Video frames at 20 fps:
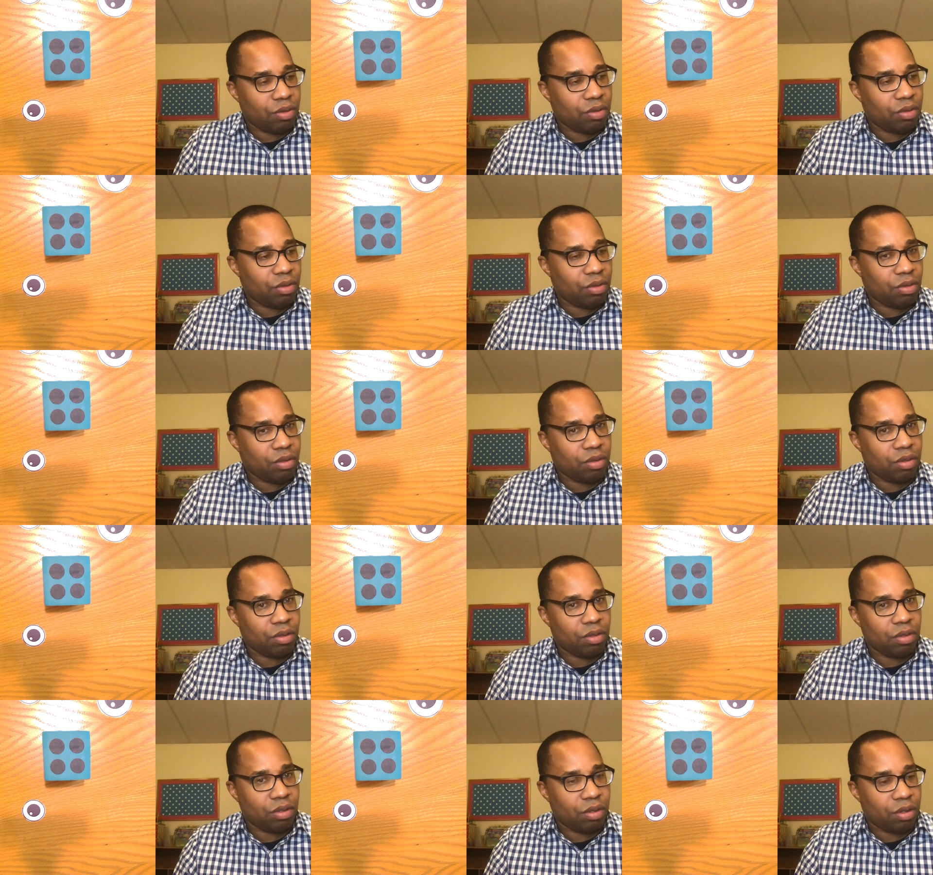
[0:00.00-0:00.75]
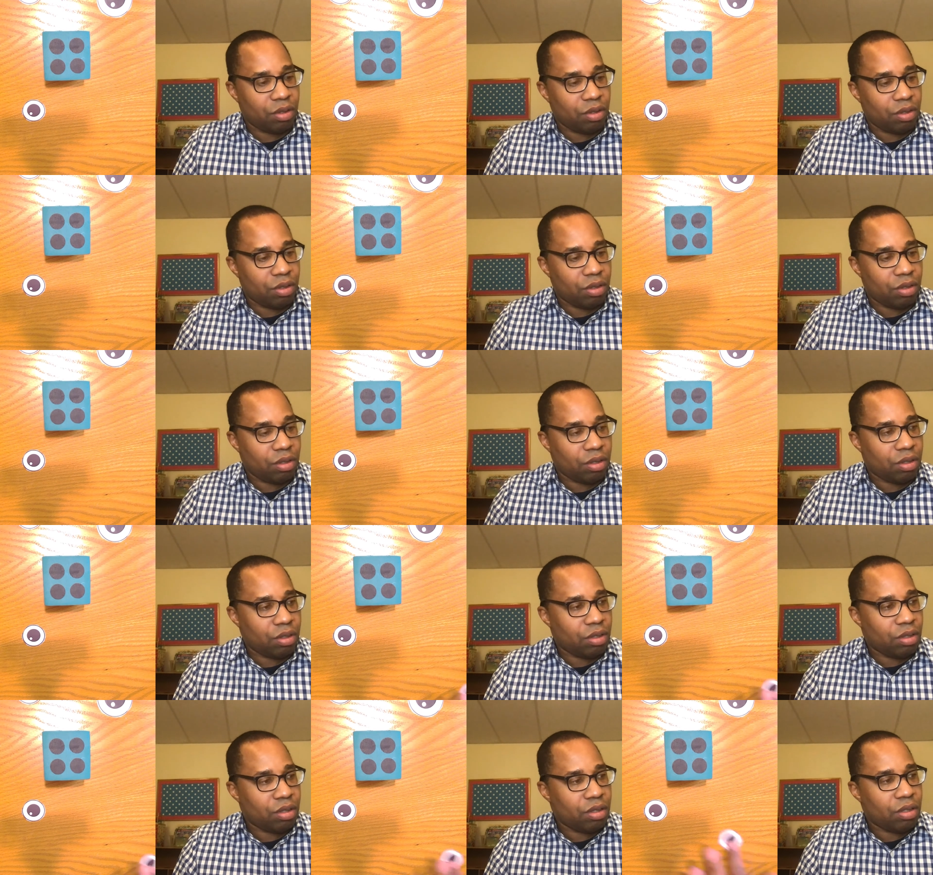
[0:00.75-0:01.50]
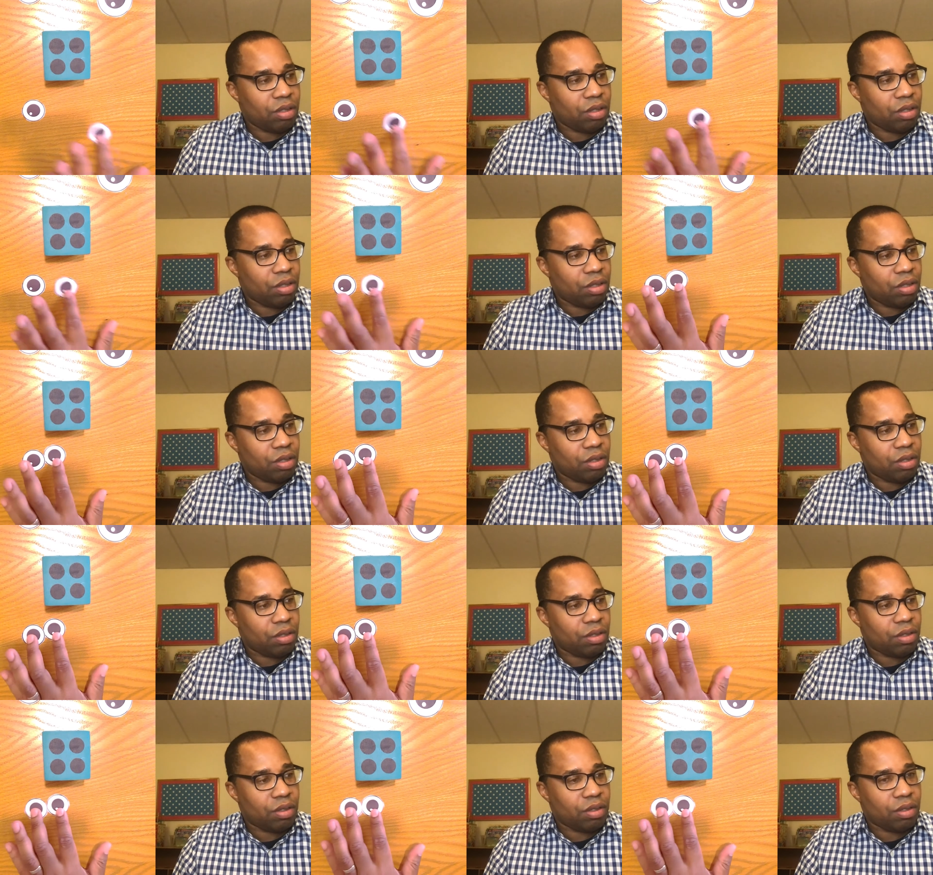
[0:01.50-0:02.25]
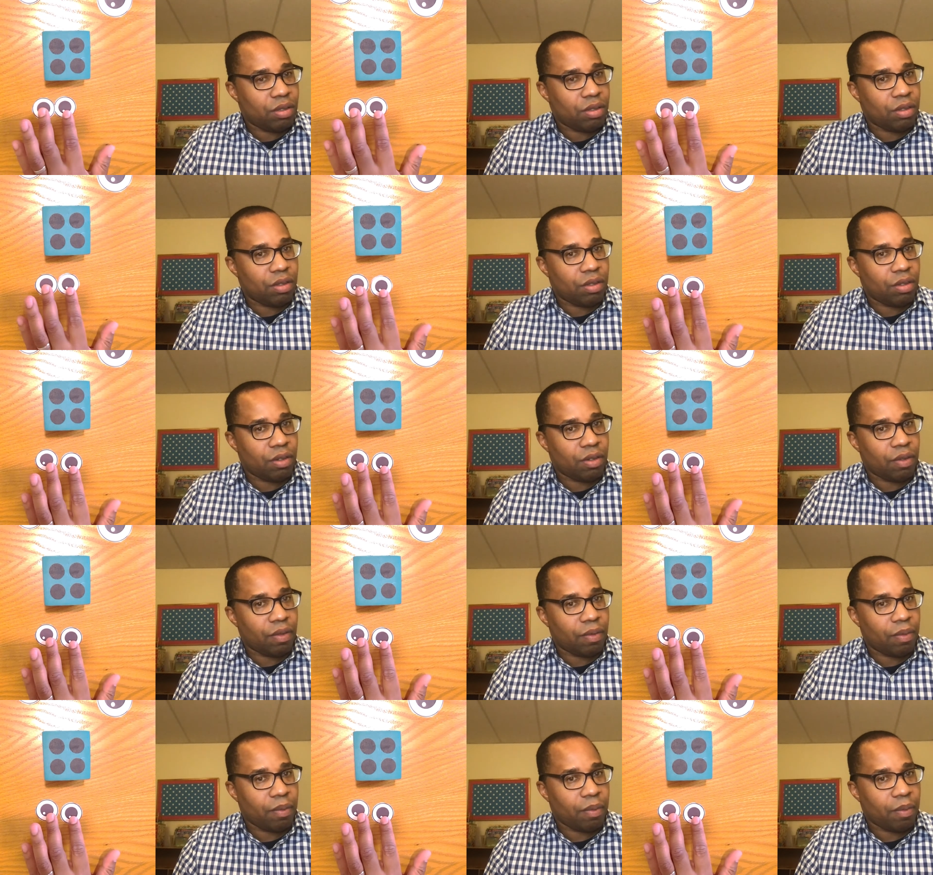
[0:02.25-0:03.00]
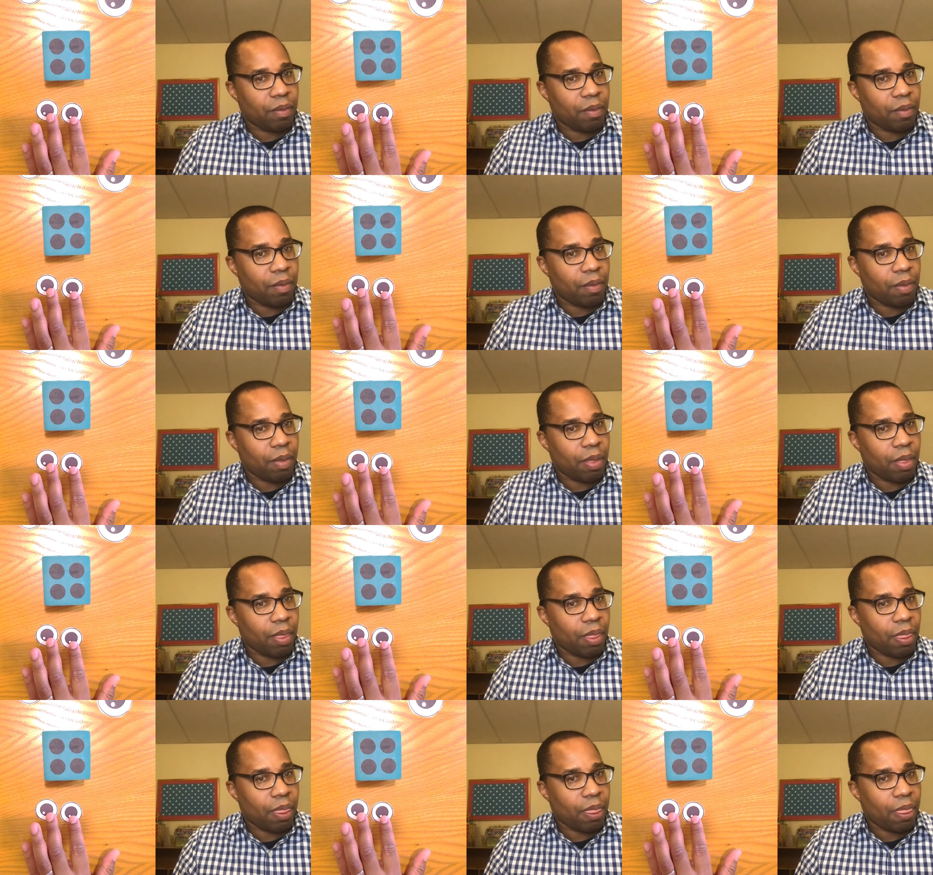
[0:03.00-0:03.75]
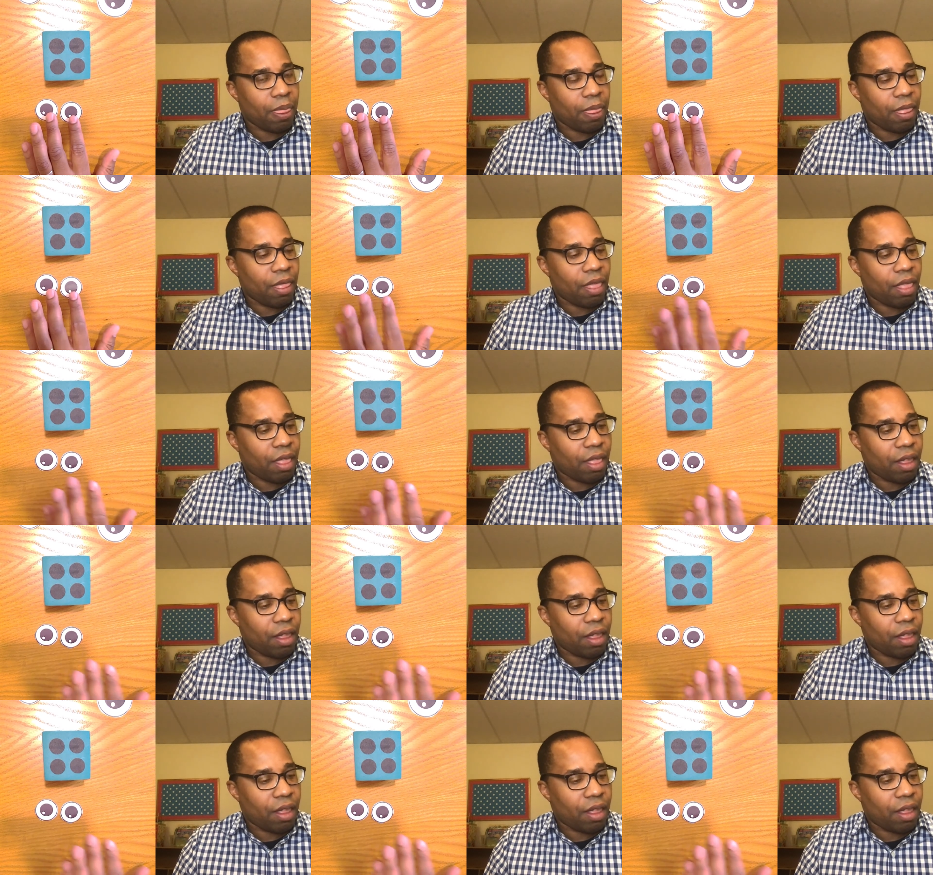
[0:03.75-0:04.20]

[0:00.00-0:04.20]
(no one is talking)